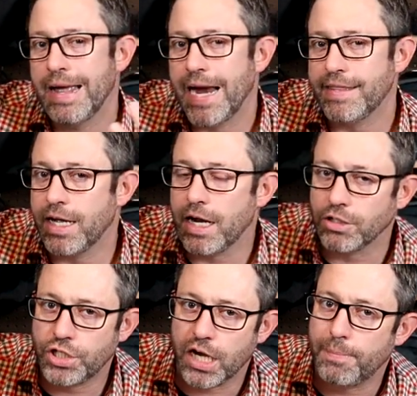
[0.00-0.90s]
And then
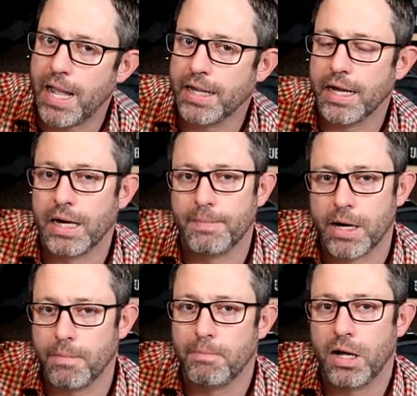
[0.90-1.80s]
I'll check back in
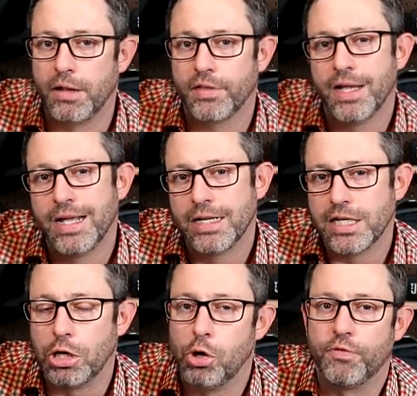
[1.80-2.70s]
about a month
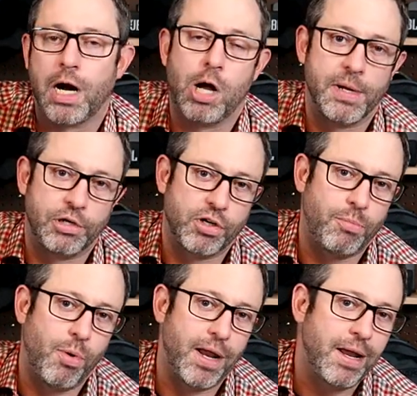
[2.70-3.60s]
to go over how my
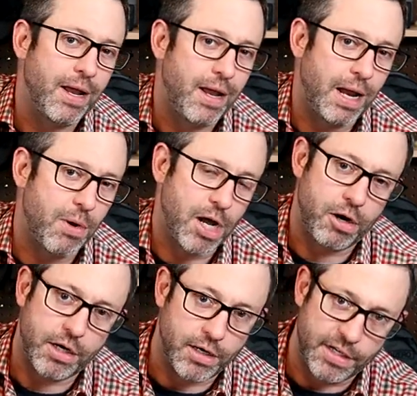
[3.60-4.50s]
trip went and what I
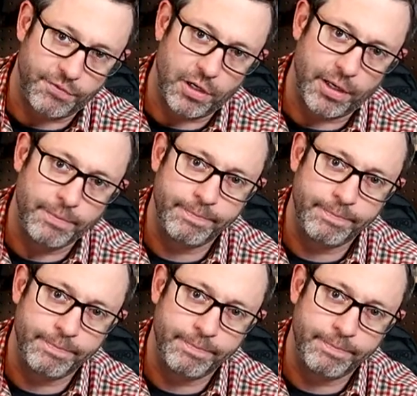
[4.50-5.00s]
could have done differently.